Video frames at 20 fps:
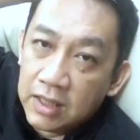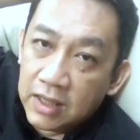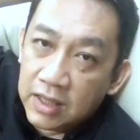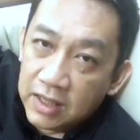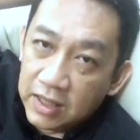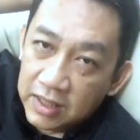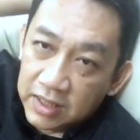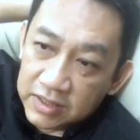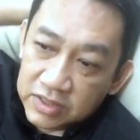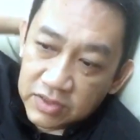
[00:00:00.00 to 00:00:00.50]

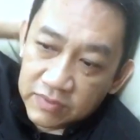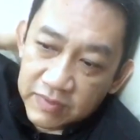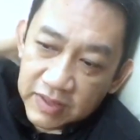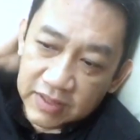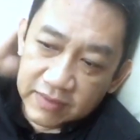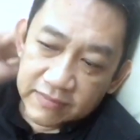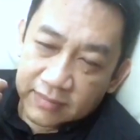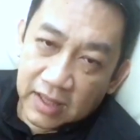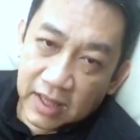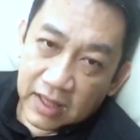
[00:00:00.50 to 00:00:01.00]
Uh,
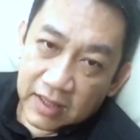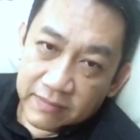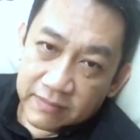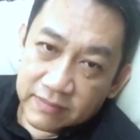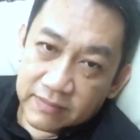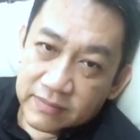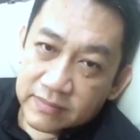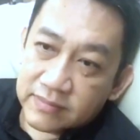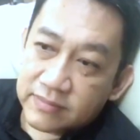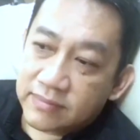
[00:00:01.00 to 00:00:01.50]
assuming
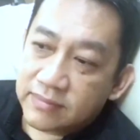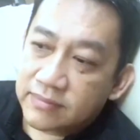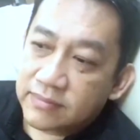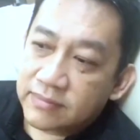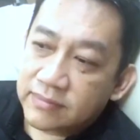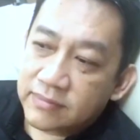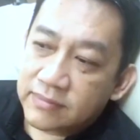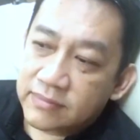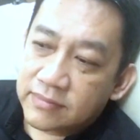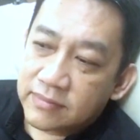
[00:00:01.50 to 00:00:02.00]
I'm,
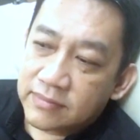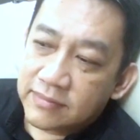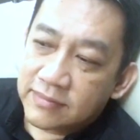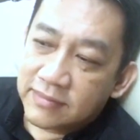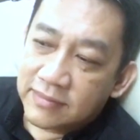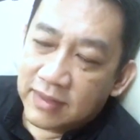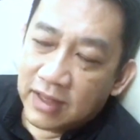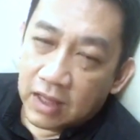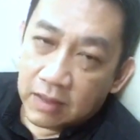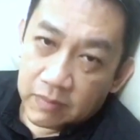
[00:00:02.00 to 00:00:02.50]

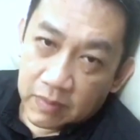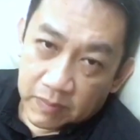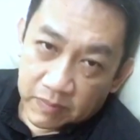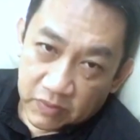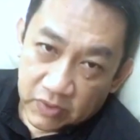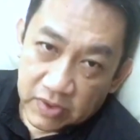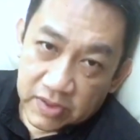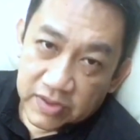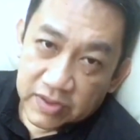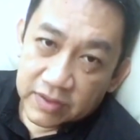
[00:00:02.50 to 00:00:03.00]
I'm a
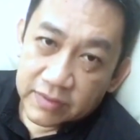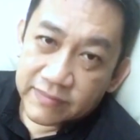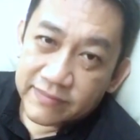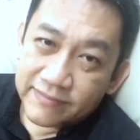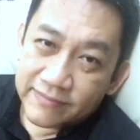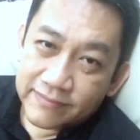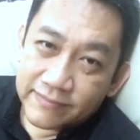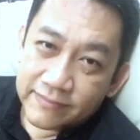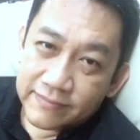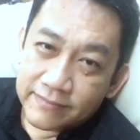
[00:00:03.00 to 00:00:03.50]
preacher
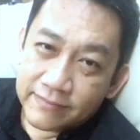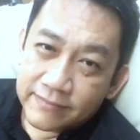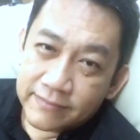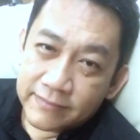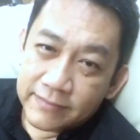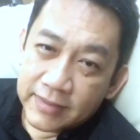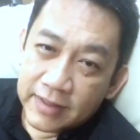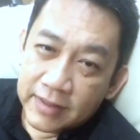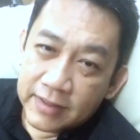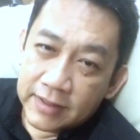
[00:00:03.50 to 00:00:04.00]

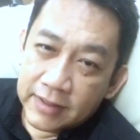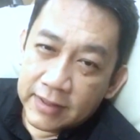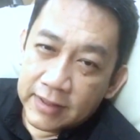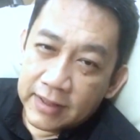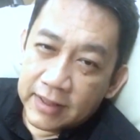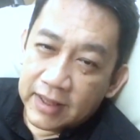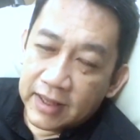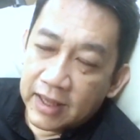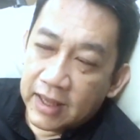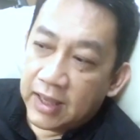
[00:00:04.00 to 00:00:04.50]

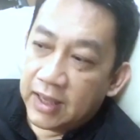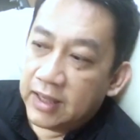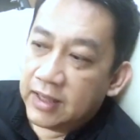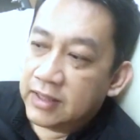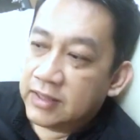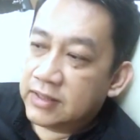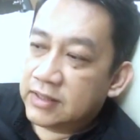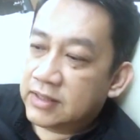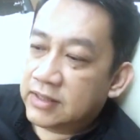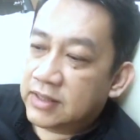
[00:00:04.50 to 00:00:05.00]

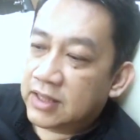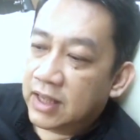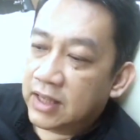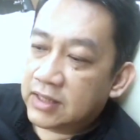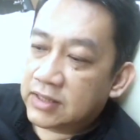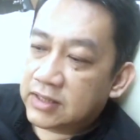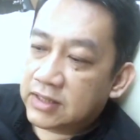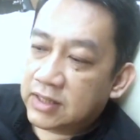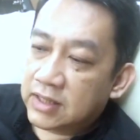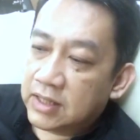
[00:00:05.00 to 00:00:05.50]
and
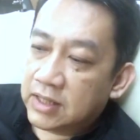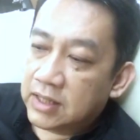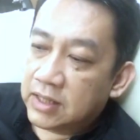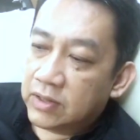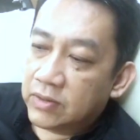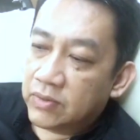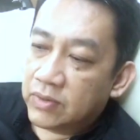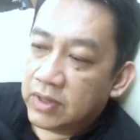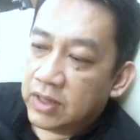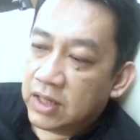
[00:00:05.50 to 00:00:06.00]
that
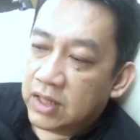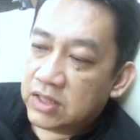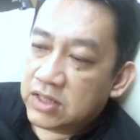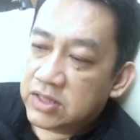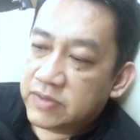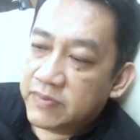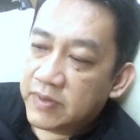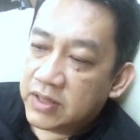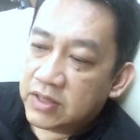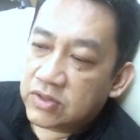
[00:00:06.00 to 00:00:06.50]
uh, when I
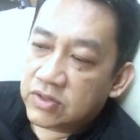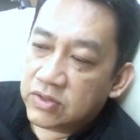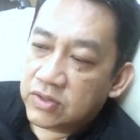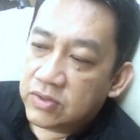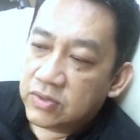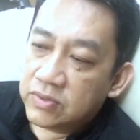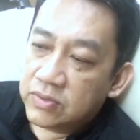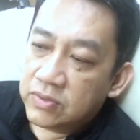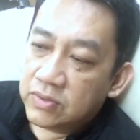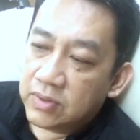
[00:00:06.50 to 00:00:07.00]
speak to
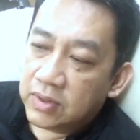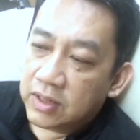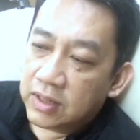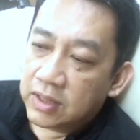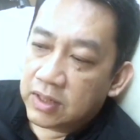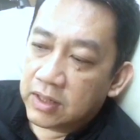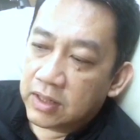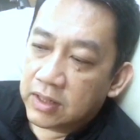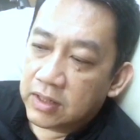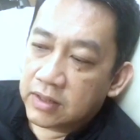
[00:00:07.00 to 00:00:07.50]
you,
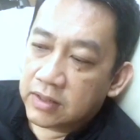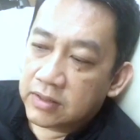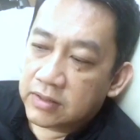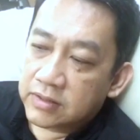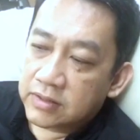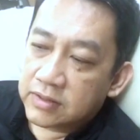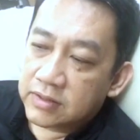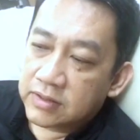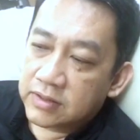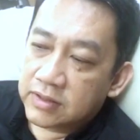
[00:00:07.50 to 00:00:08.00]
uh,
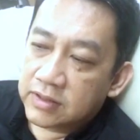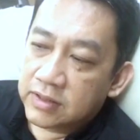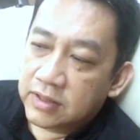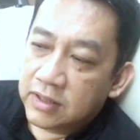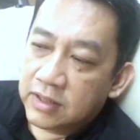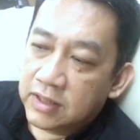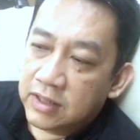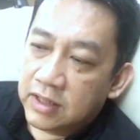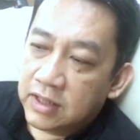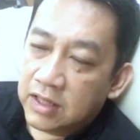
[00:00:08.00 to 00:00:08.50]

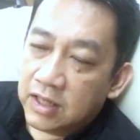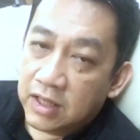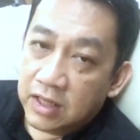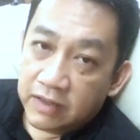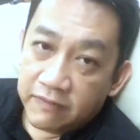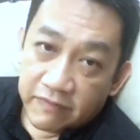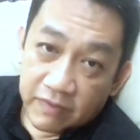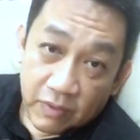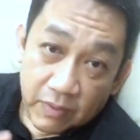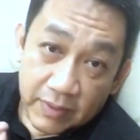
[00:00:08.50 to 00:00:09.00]

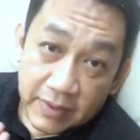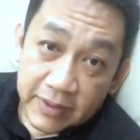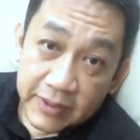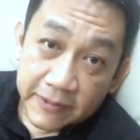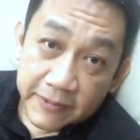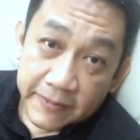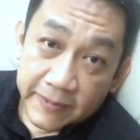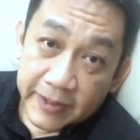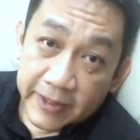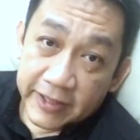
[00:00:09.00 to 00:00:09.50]
if I wanted
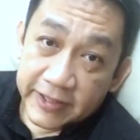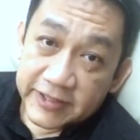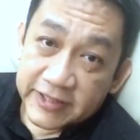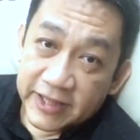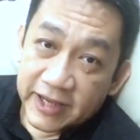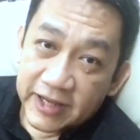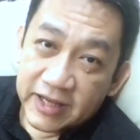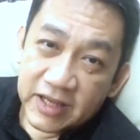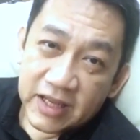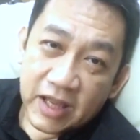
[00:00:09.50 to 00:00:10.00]
to be
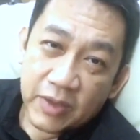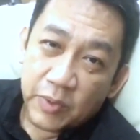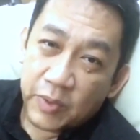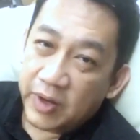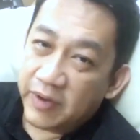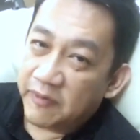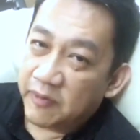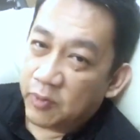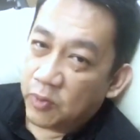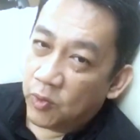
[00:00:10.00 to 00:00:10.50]
exciting, I
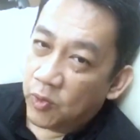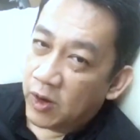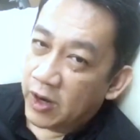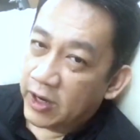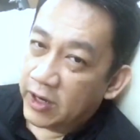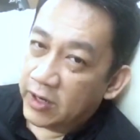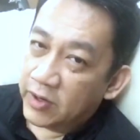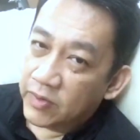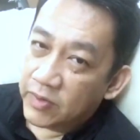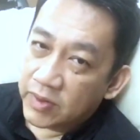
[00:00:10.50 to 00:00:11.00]
would have a
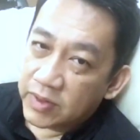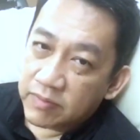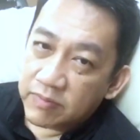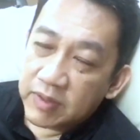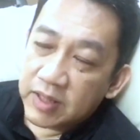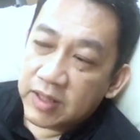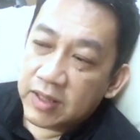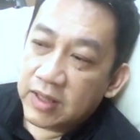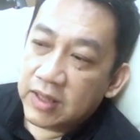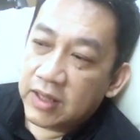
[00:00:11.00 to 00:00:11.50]
choir with
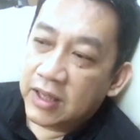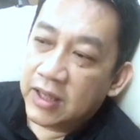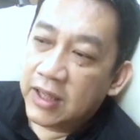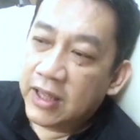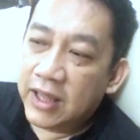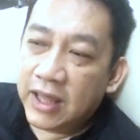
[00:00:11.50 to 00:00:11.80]
me.